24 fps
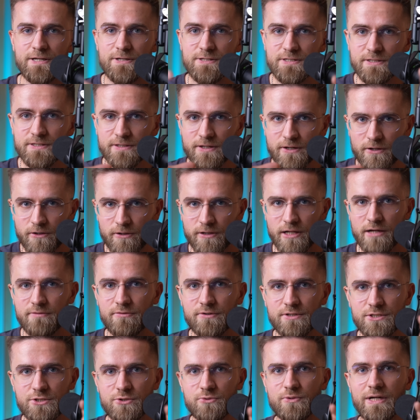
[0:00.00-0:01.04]
using
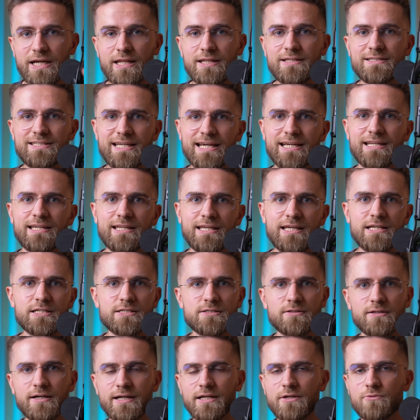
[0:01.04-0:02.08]
clever training
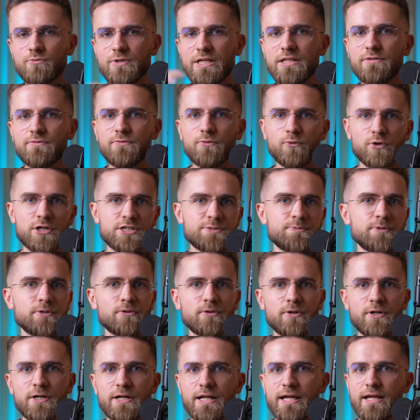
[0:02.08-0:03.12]
techniques like reinforcement
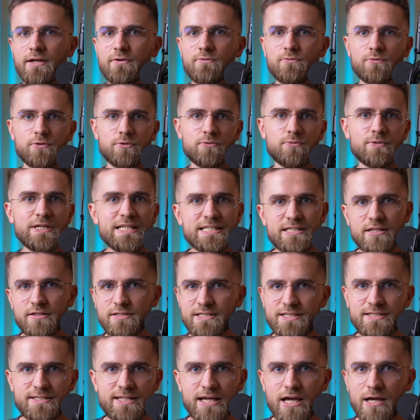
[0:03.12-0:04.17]
learning for reason
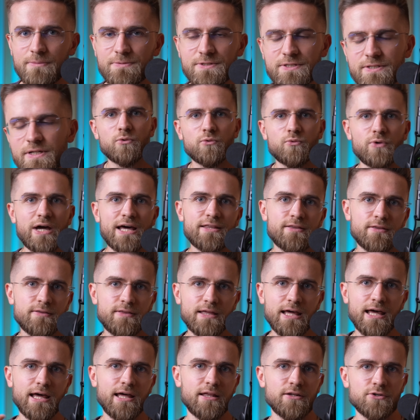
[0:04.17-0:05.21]
steps, rather
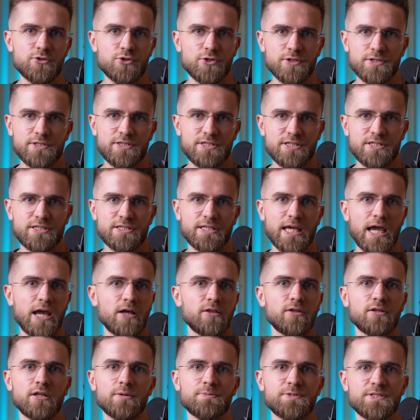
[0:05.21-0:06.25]
than just
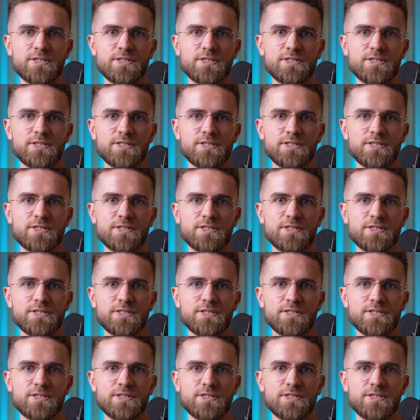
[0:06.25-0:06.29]
scaling up